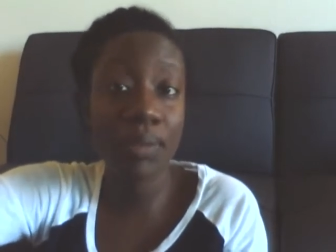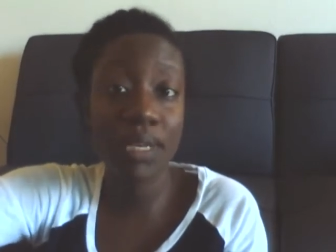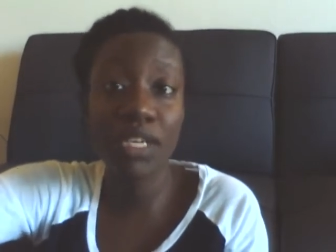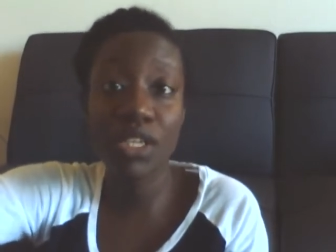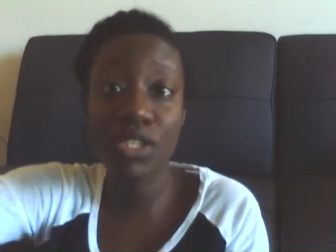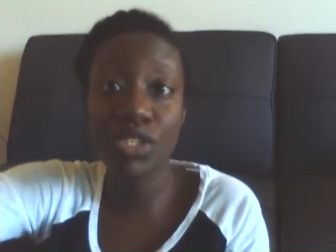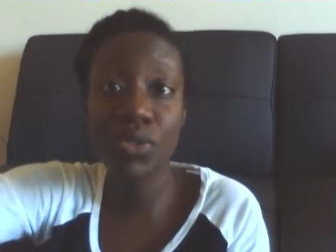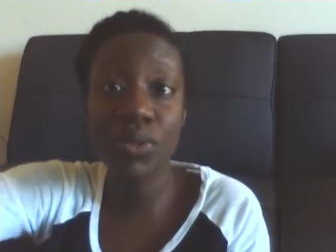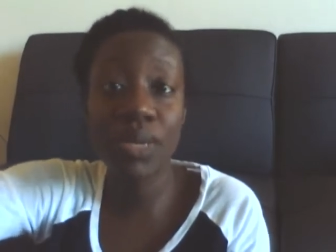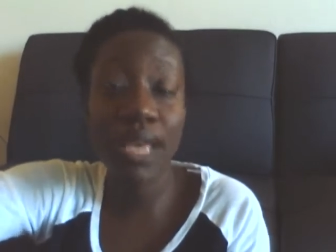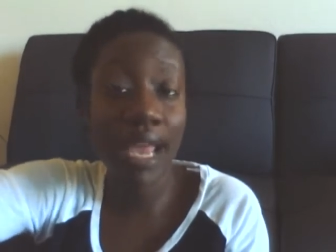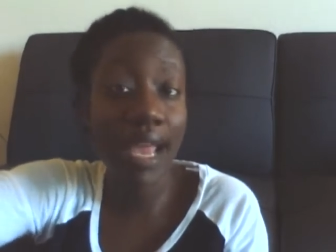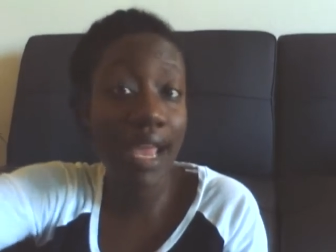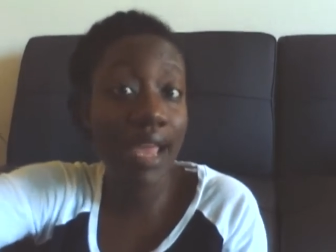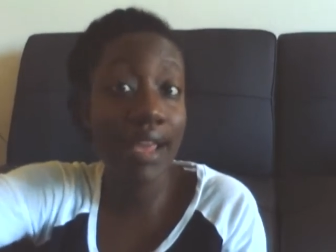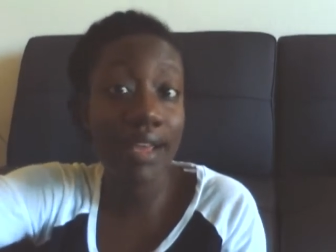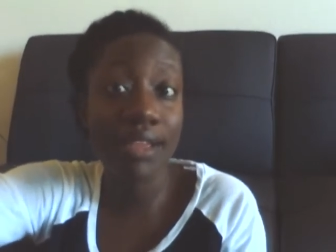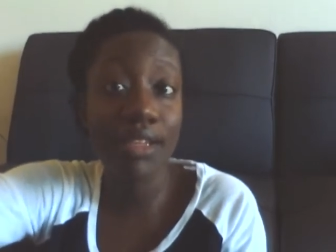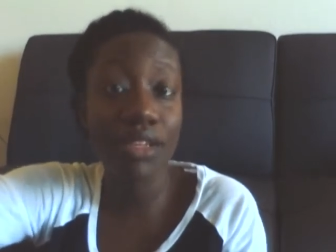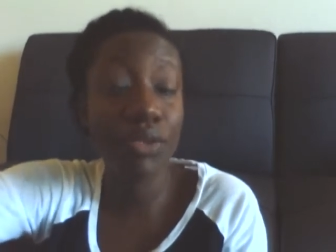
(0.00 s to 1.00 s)
because you
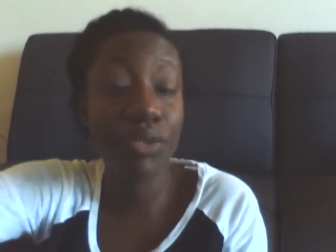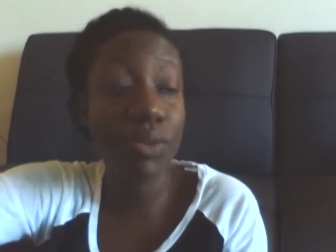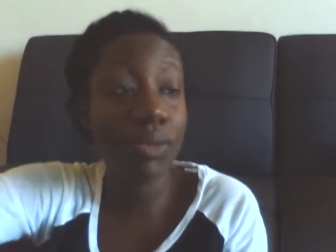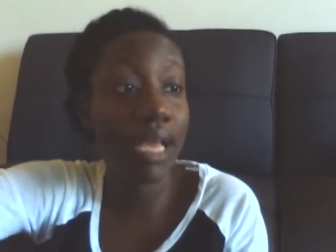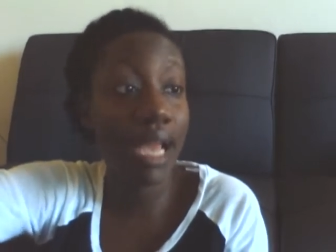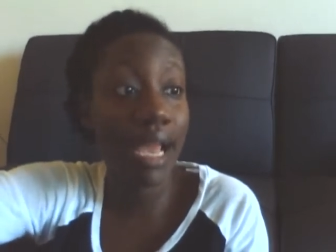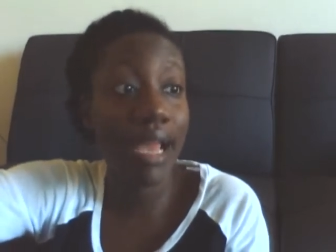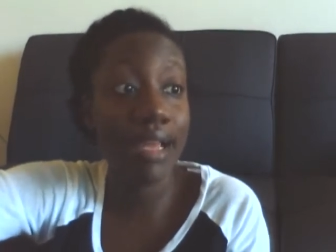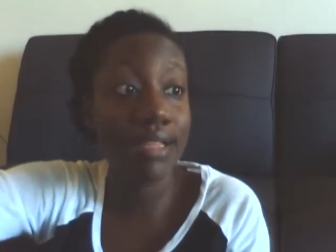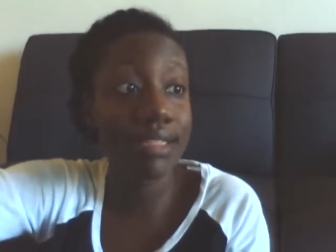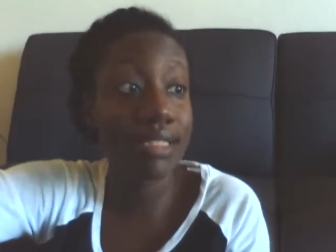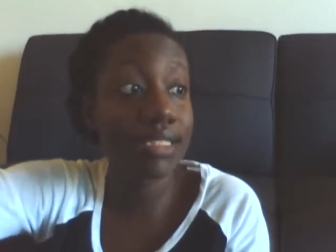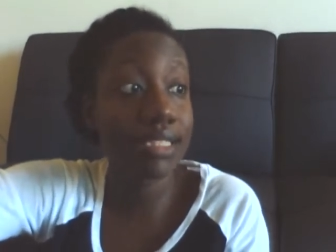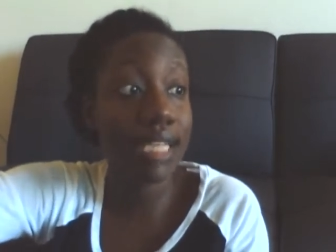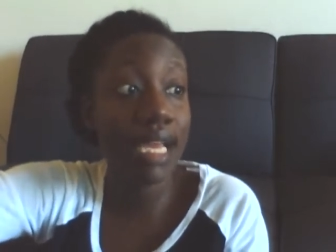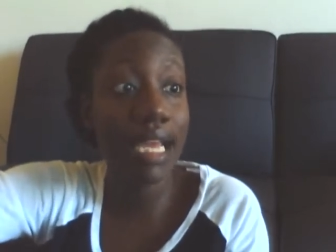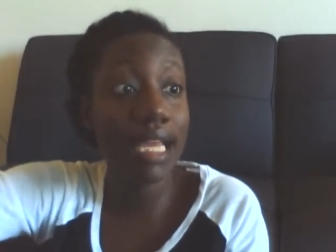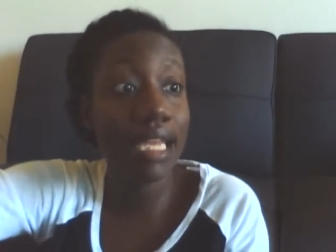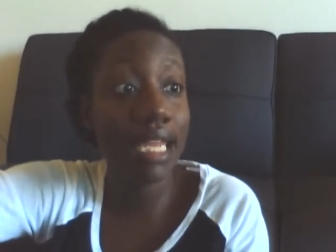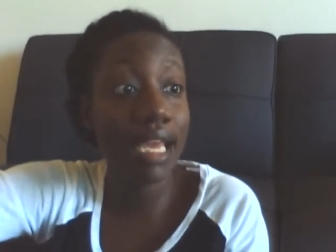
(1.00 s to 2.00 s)
can't
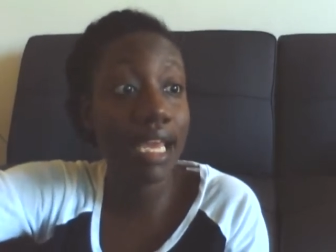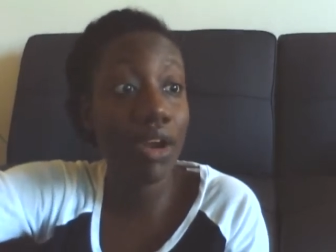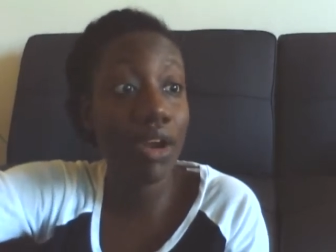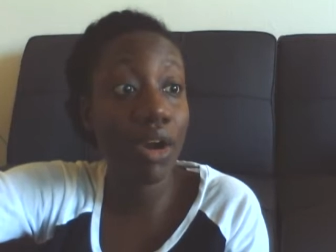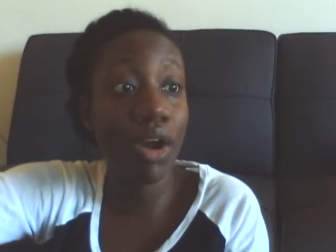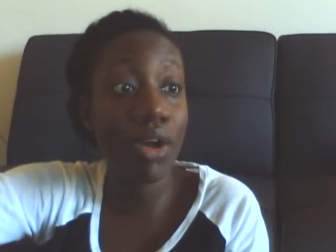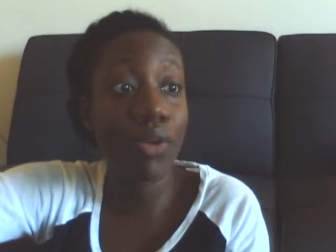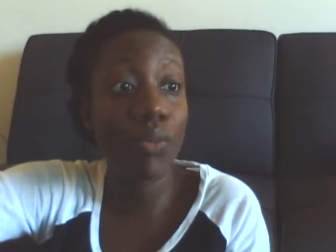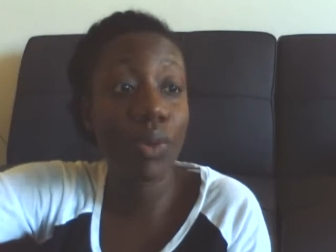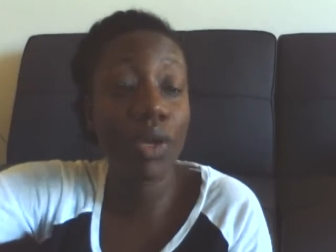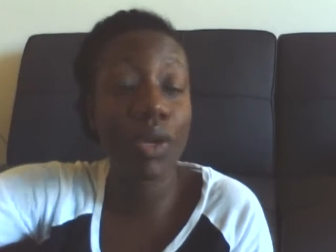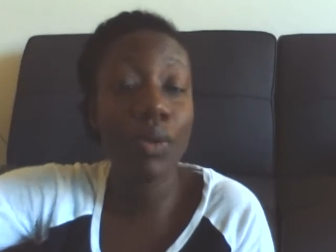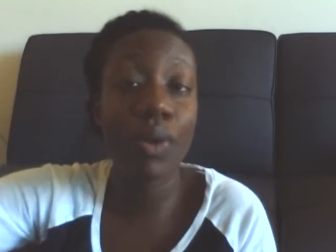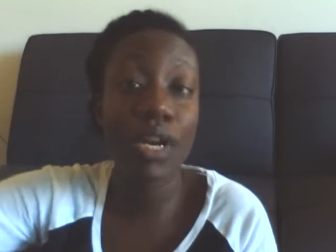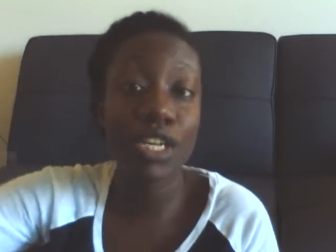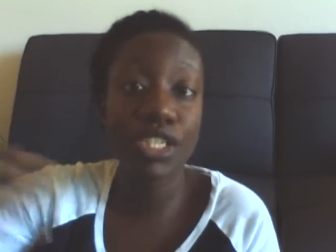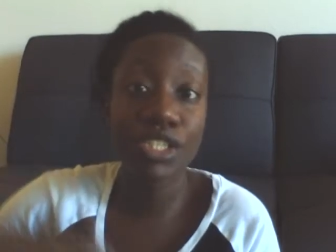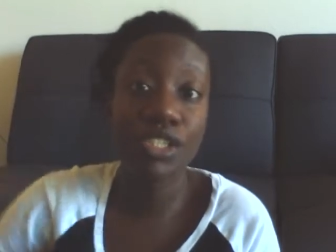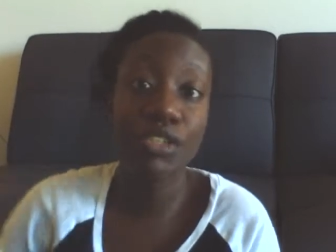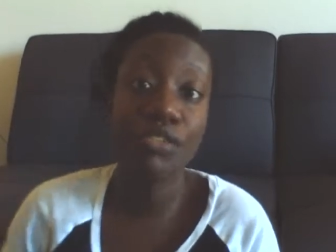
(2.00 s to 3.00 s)
stay like on one
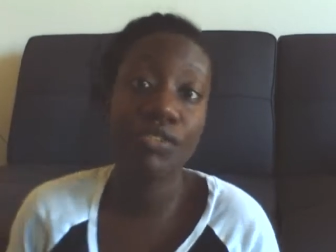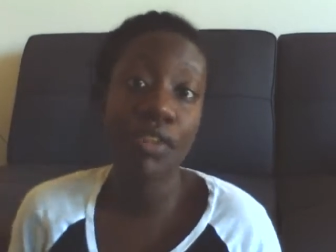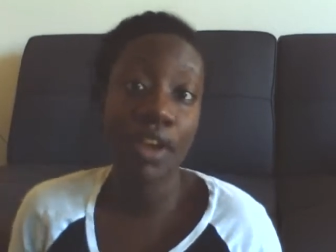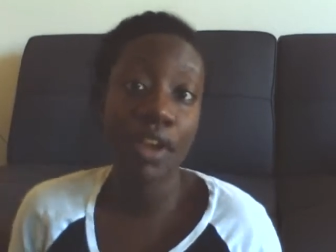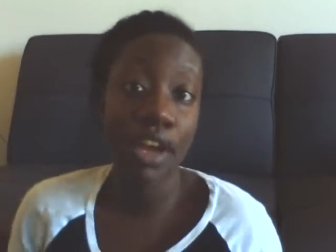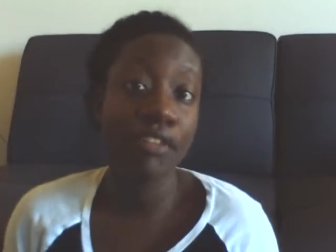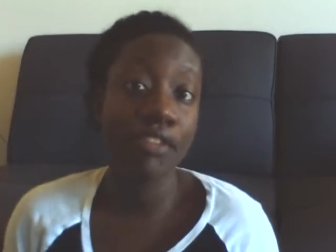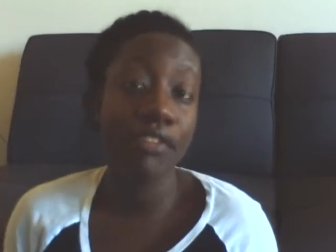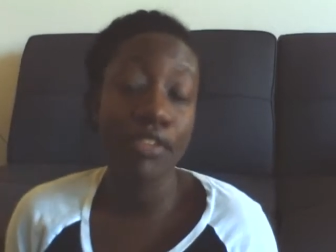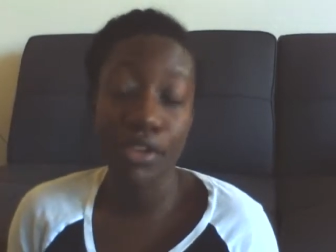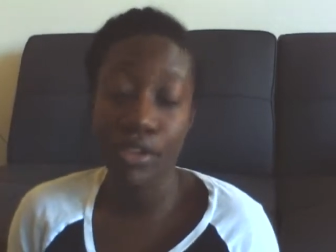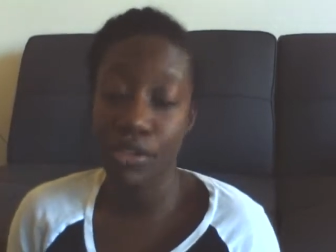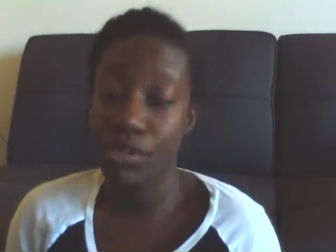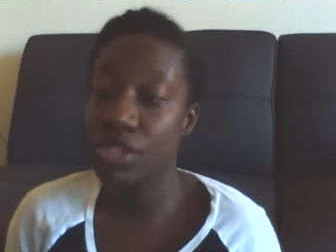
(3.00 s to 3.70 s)
question forever.